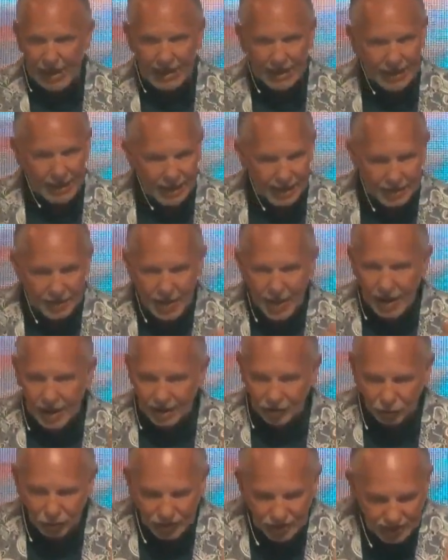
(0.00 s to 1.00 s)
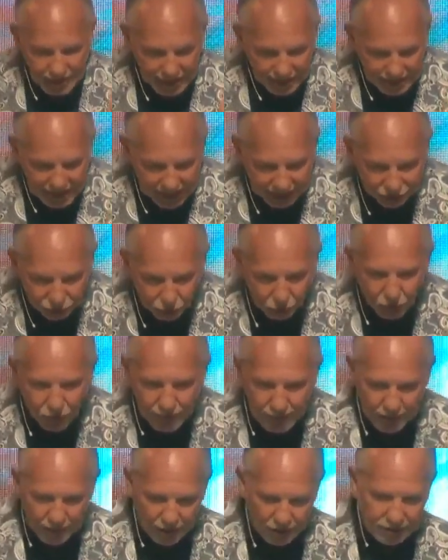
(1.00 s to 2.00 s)
again, as we said, that's where
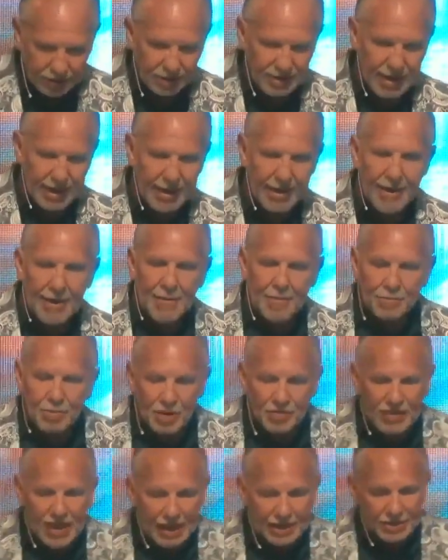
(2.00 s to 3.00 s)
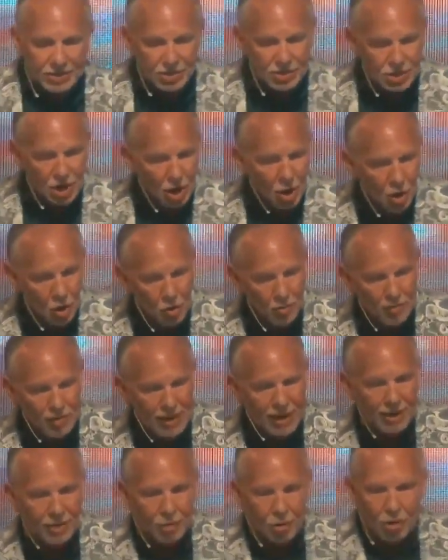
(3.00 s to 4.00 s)
we are today. But that stone
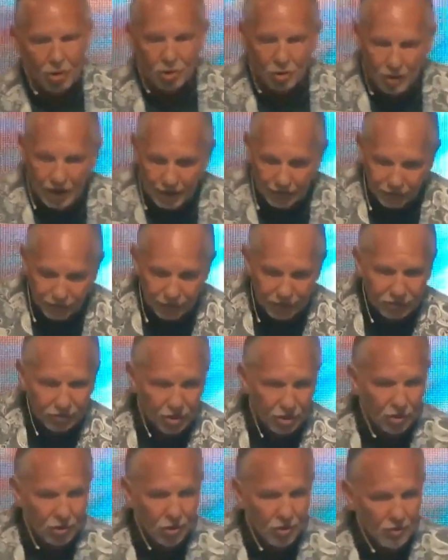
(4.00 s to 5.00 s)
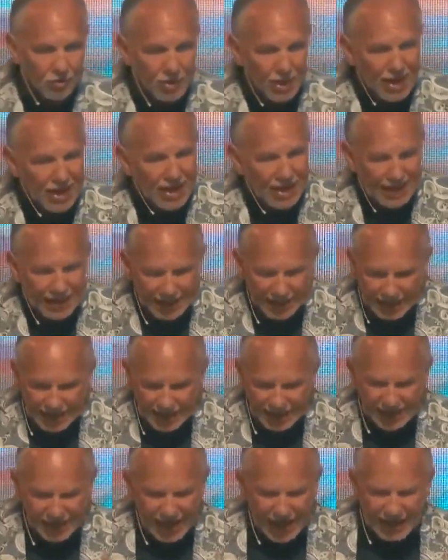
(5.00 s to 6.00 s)
being rolled away from the tomb it,
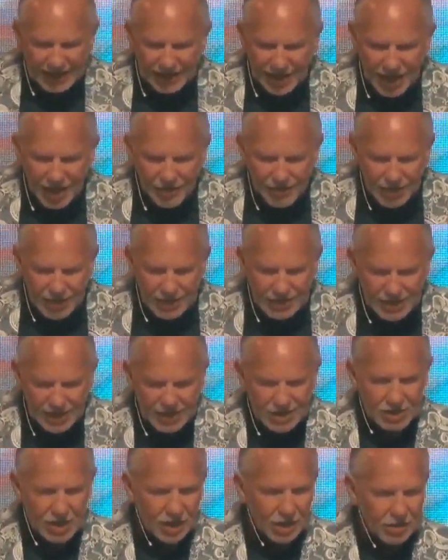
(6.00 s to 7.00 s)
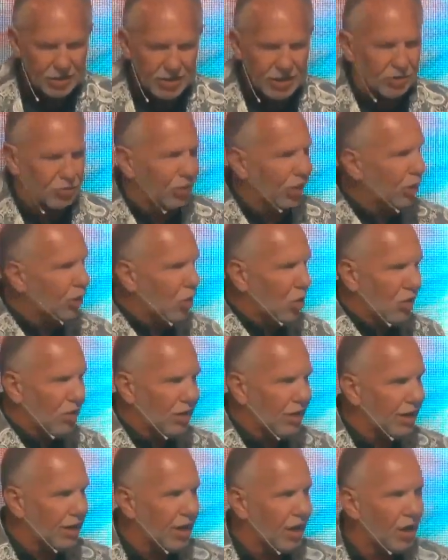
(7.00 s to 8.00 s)
it, I love the details that's recorded
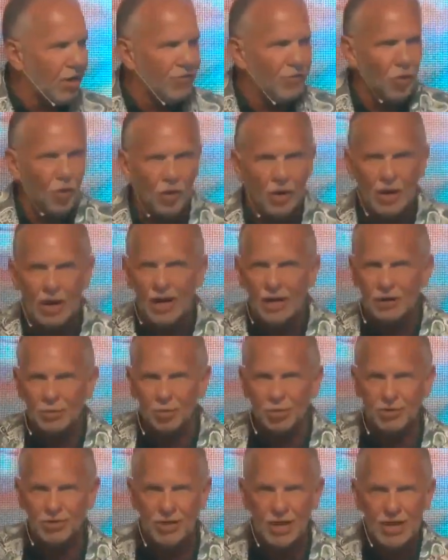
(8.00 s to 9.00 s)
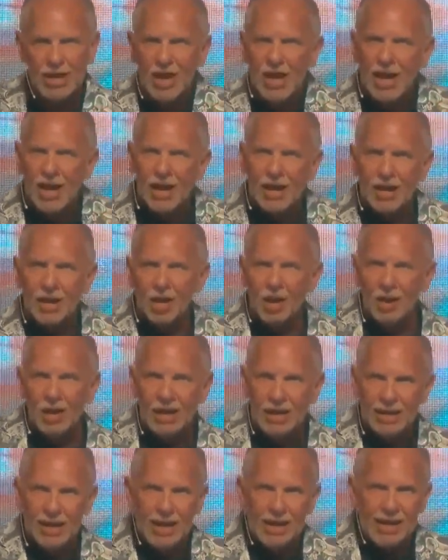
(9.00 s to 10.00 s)
in all four Gospels, and you know,
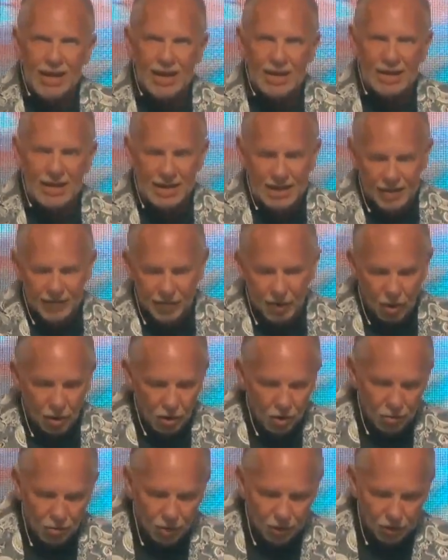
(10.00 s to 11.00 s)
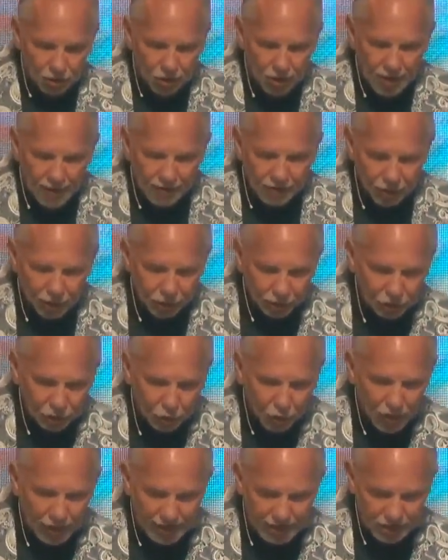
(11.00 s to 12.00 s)
and they kind of give their own little little
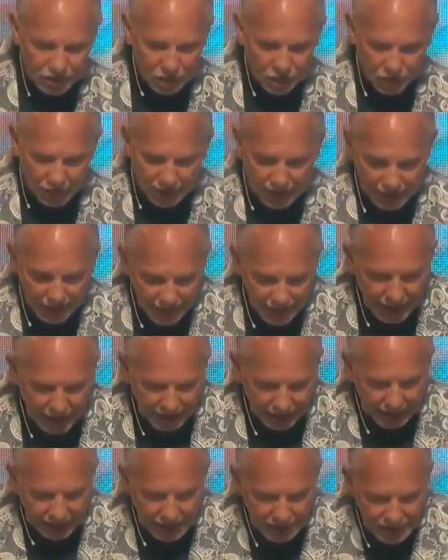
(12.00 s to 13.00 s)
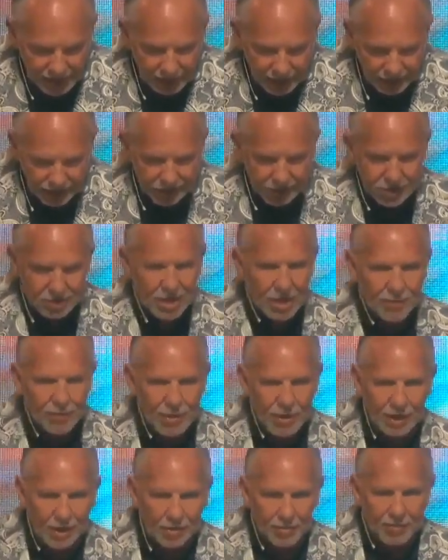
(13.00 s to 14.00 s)
twist on it, and it tells us
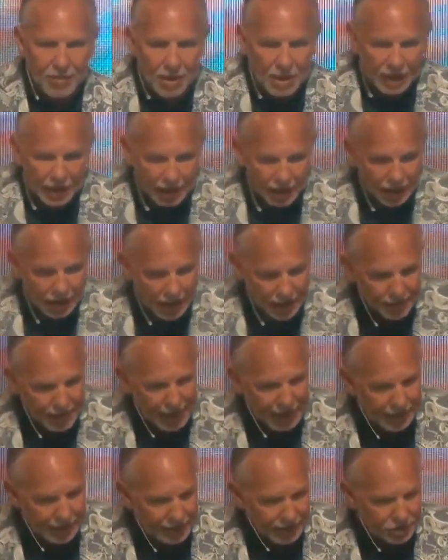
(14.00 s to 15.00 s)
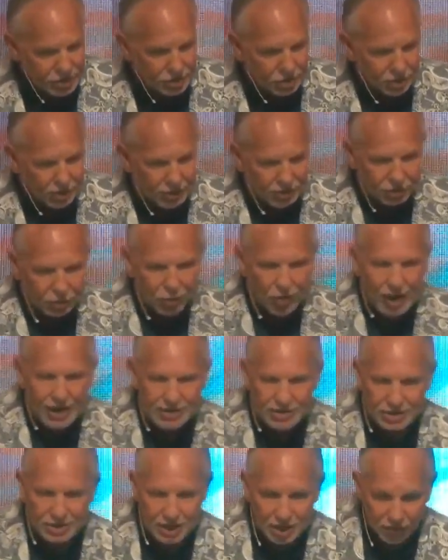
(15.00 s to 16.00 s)
something of, uh, about Easter that's quite
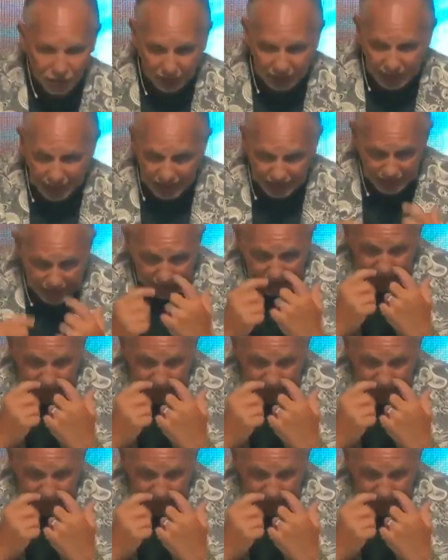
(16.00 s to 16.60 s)
significant, and that